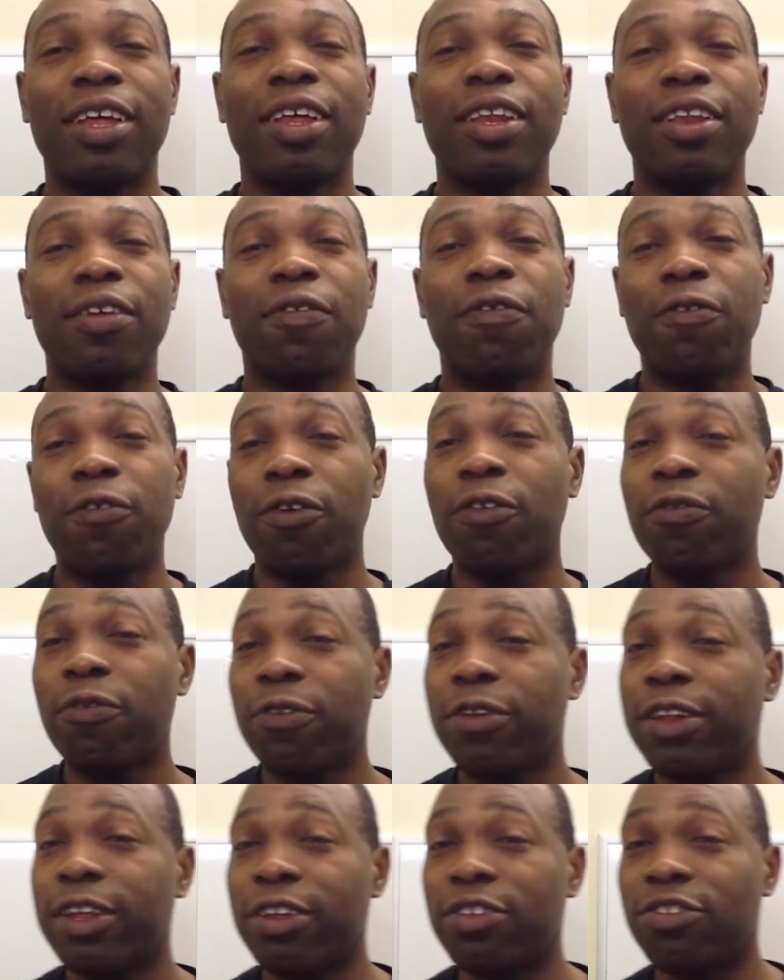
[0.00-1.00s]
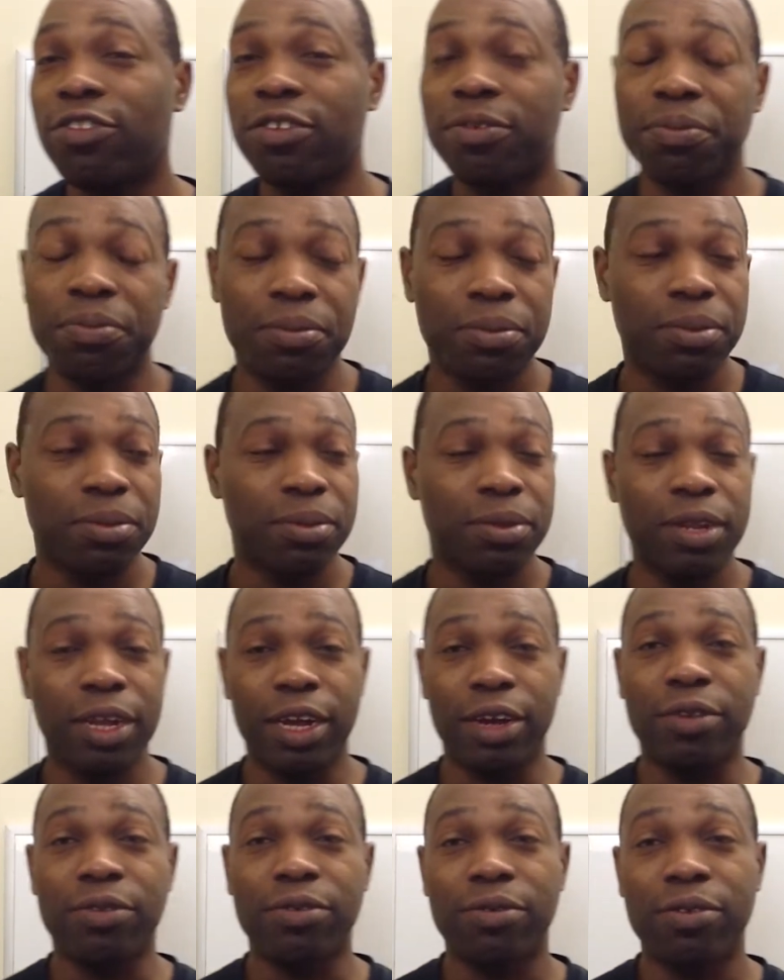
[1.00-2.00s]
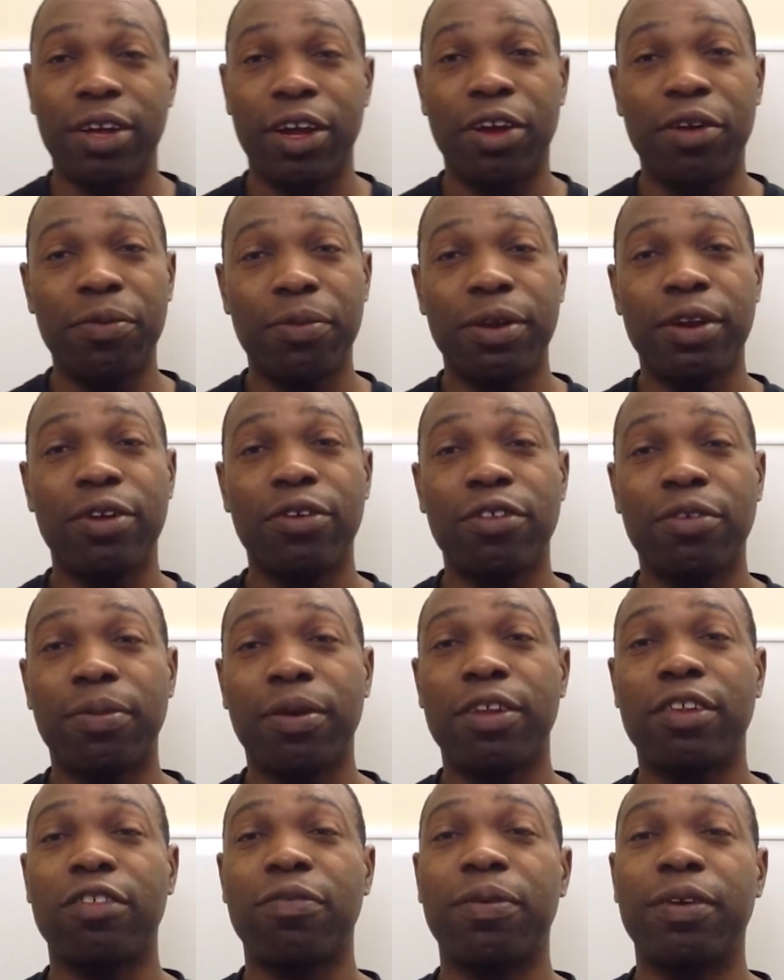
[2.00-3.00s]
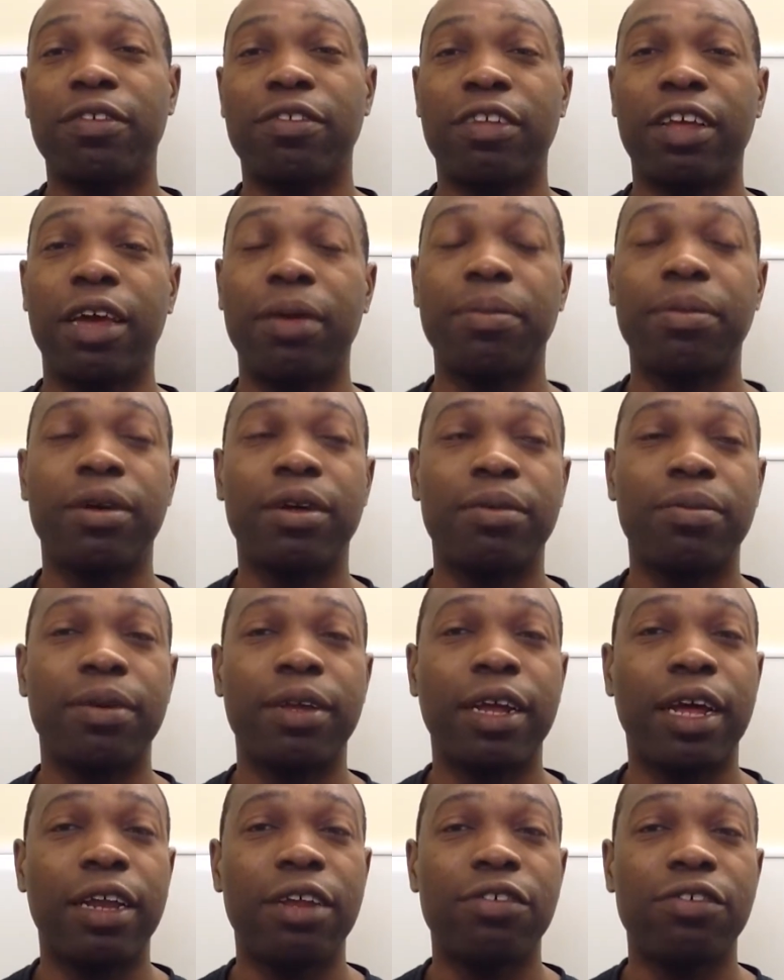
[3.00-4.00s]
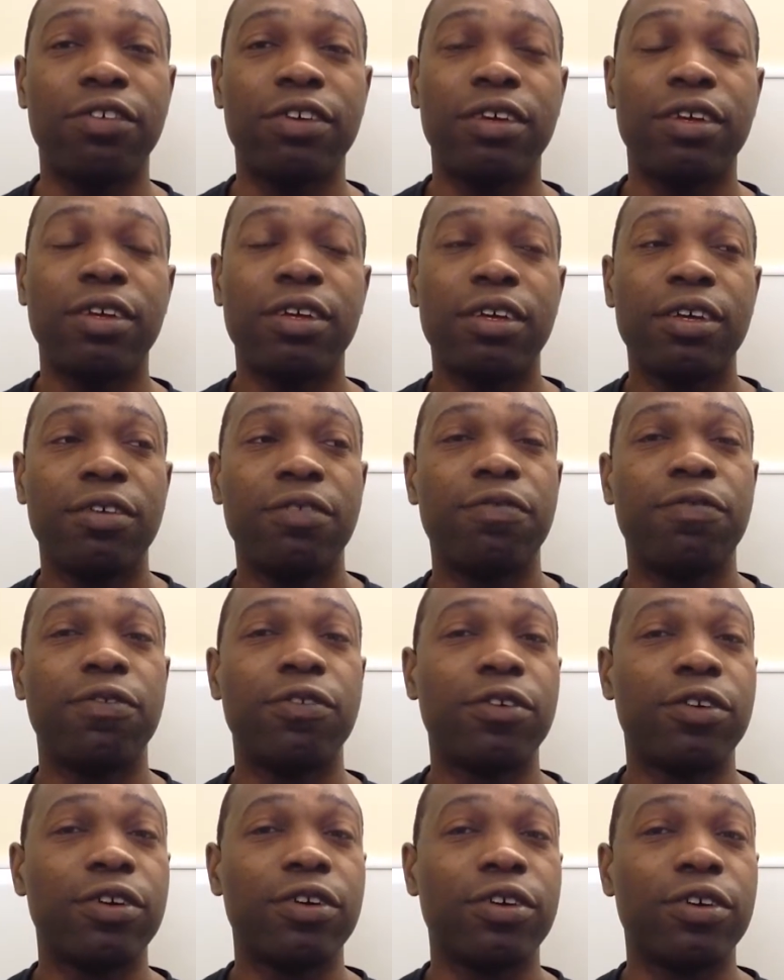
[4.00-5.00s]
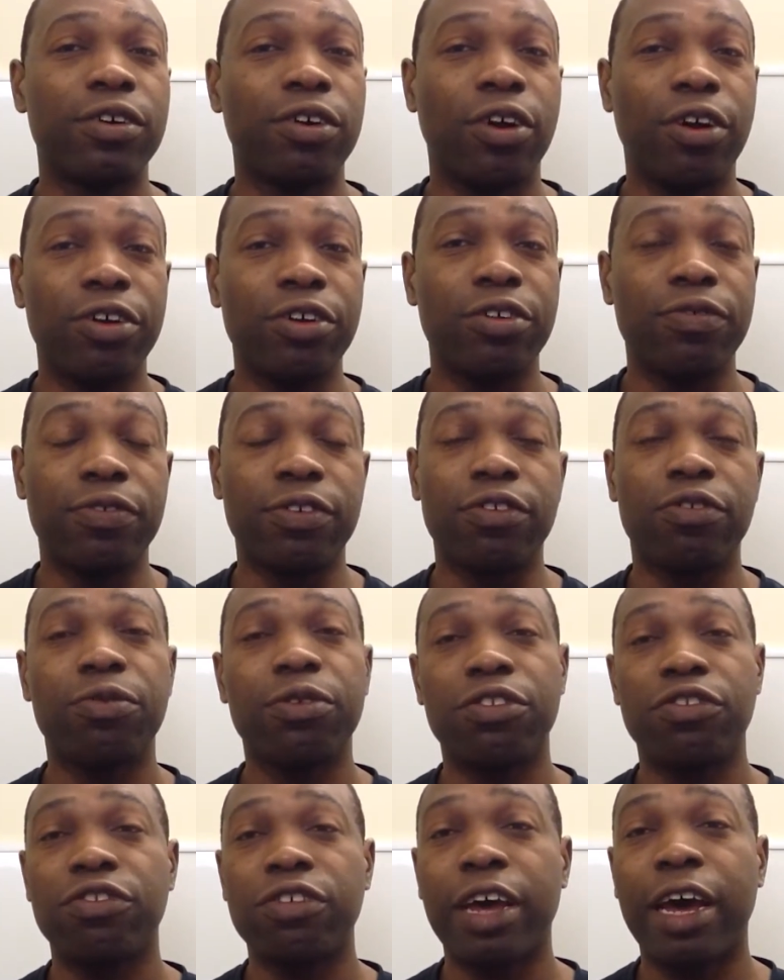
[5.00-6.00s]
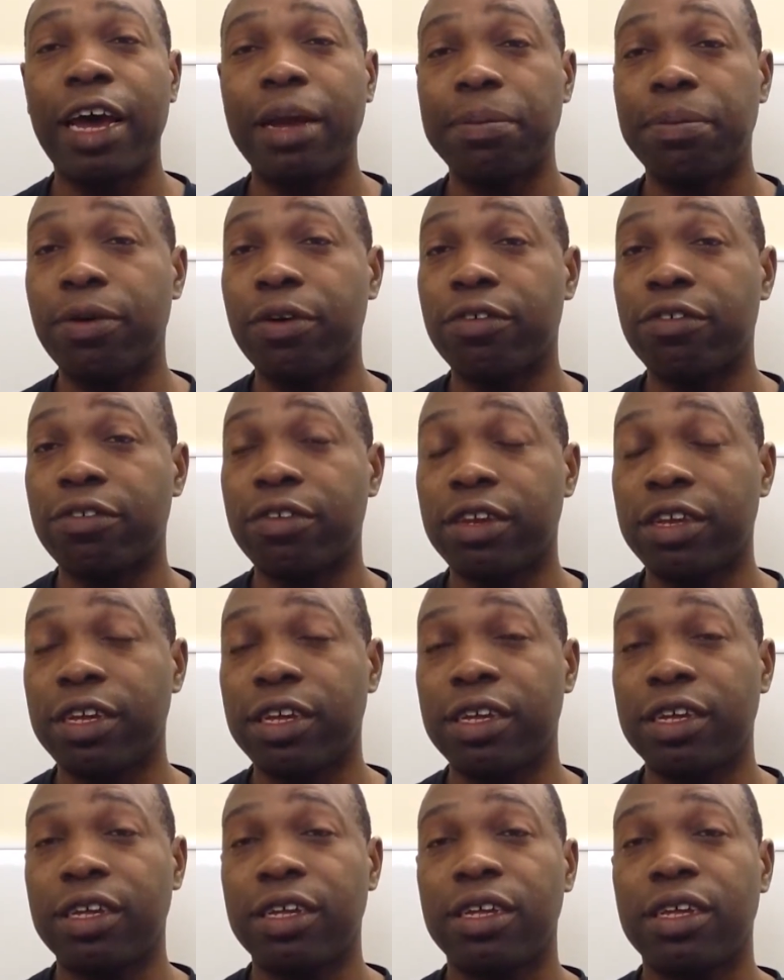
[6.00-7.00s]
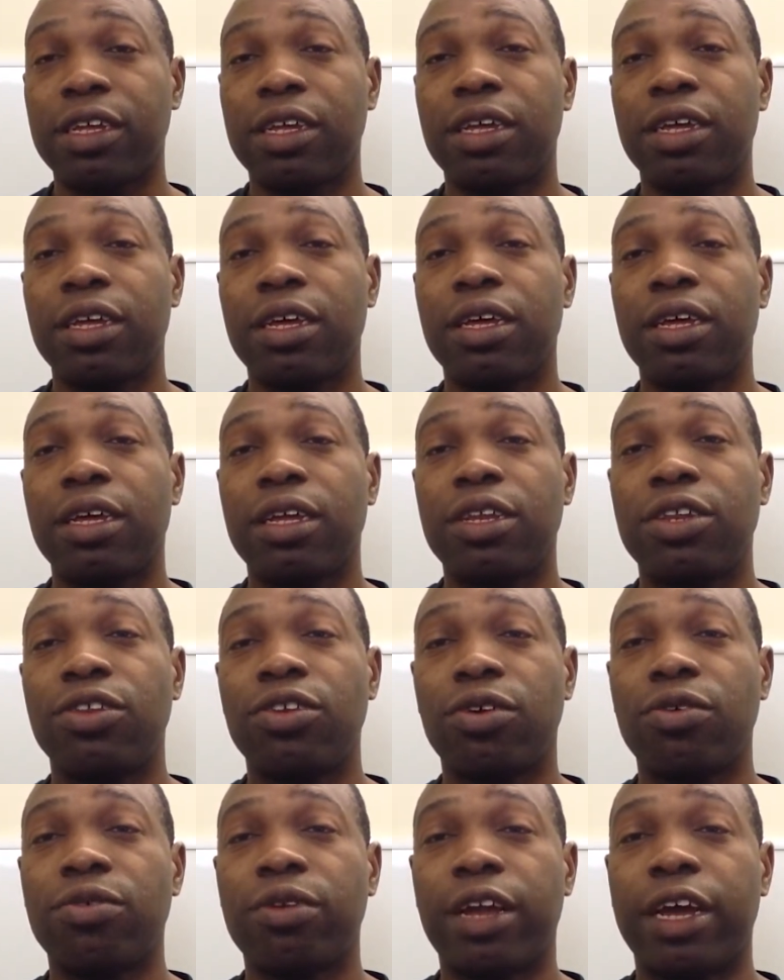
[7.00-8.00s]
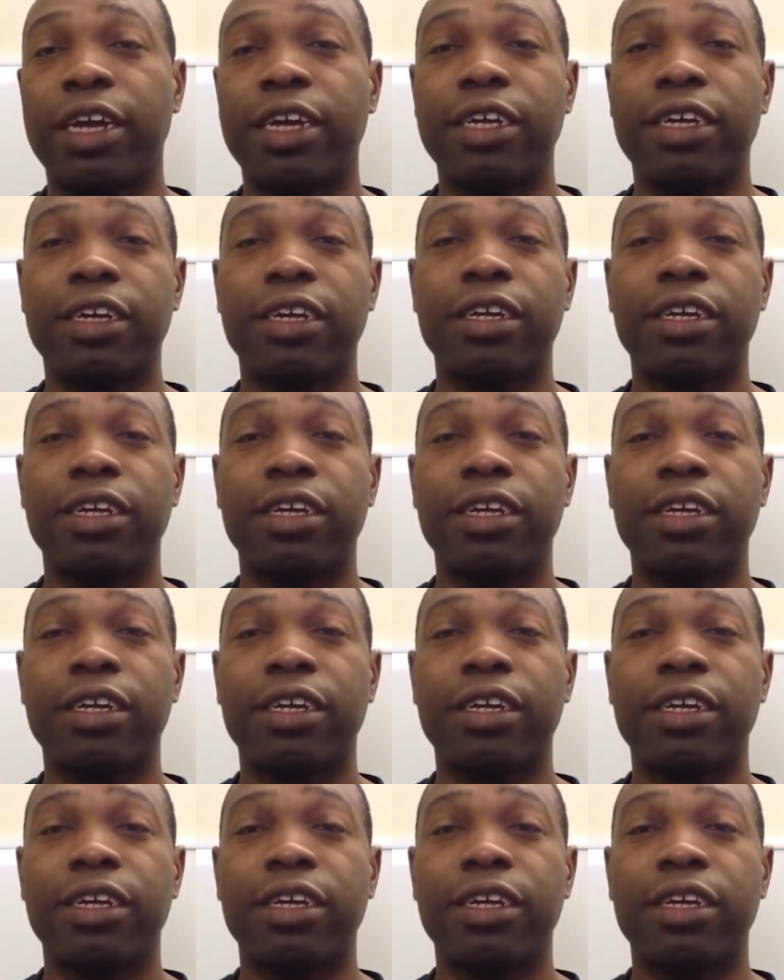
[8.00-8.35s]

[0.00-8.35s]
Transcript: The 4th retention. Now, everyone knows about the space-time analogy for our universe, which I personally don't like.